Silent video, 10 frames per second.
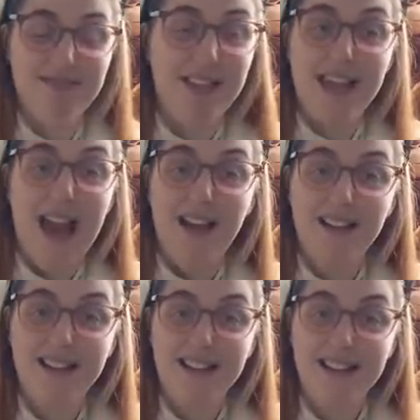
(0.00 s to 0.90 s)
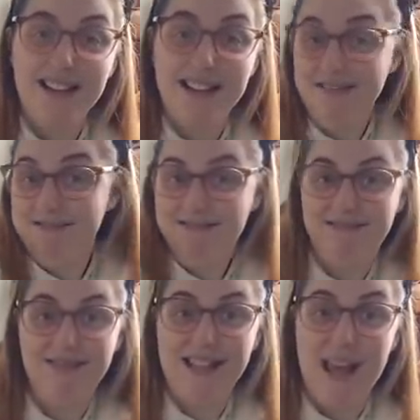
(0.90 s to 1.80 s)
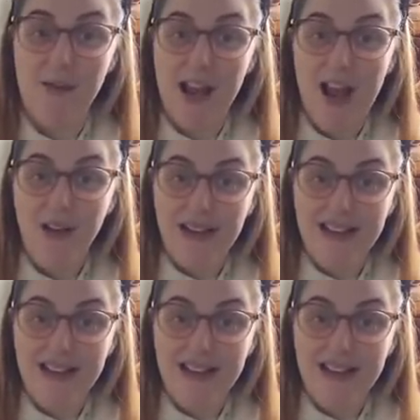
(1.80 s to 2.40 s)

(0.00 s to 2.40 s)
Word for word: yeah, here we go.